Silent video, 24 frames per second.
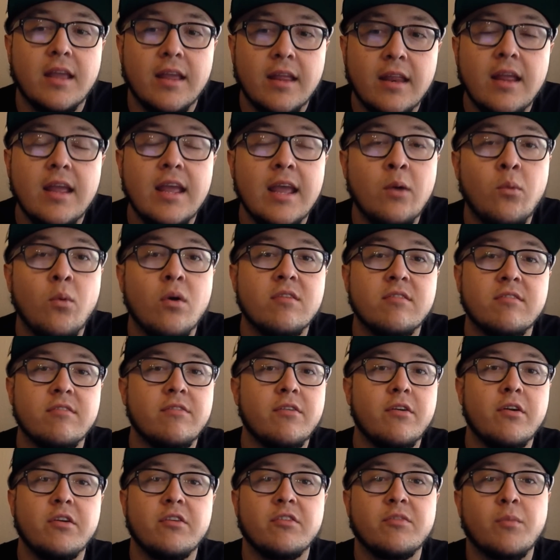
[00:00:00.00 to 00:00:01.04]
it, it was a
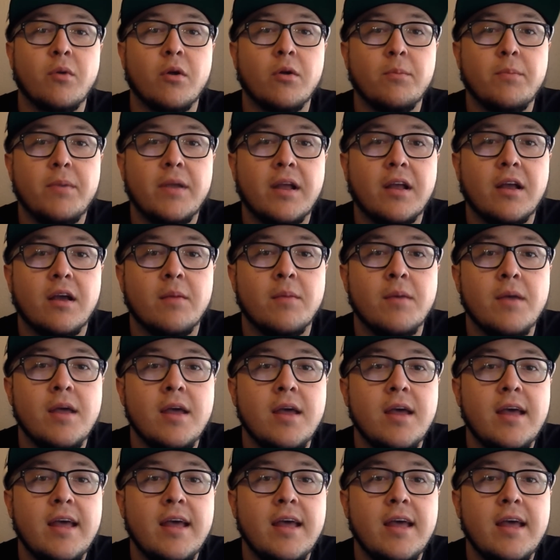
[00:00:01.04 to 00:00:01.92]
very smart pickup,